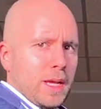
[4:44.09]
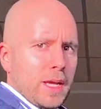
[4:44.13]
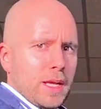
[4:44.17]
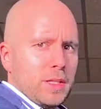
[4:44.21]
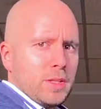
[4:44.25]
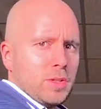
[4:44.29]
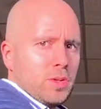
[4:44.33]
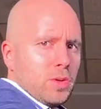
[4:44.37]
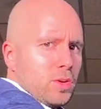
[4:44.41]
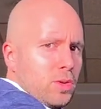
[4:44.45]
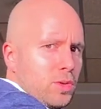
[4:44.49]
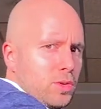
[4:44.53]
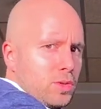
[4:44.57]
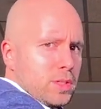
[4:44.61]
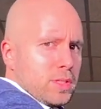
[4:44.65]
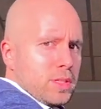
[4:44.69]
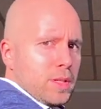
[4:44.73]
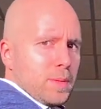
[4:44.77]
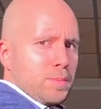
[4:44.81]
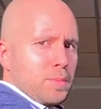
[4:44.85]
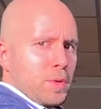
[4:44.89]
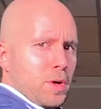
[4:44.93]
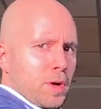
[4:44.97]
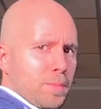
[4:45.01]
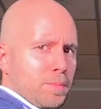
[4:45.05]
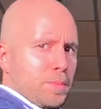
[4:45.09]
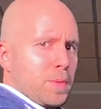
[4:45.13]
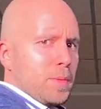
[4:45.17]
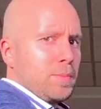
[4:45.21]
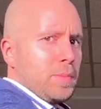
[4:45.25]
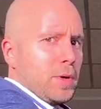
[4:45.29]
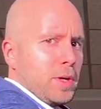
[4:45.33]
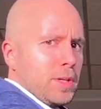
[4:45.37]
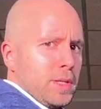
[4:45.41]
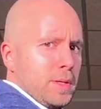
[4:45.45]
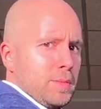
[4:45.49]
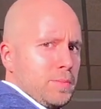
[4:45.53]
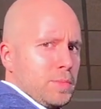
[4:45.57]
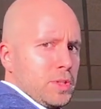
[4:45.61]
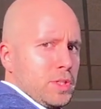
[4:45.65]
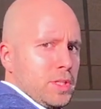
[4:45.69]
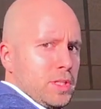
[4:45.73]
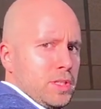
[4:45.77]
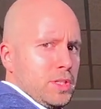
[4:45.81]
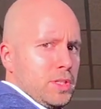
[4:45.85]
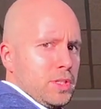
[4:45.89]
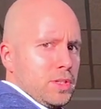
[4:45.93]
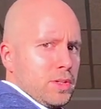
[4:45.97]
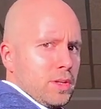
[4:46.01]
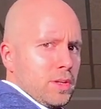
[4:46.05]
and you lose the proper body
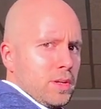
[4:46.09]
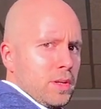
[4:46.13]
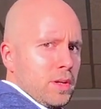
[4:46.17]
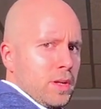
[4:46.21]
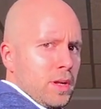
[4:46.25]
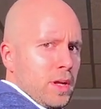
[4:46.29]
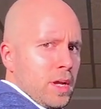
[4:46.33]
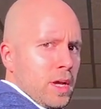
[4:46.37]
position.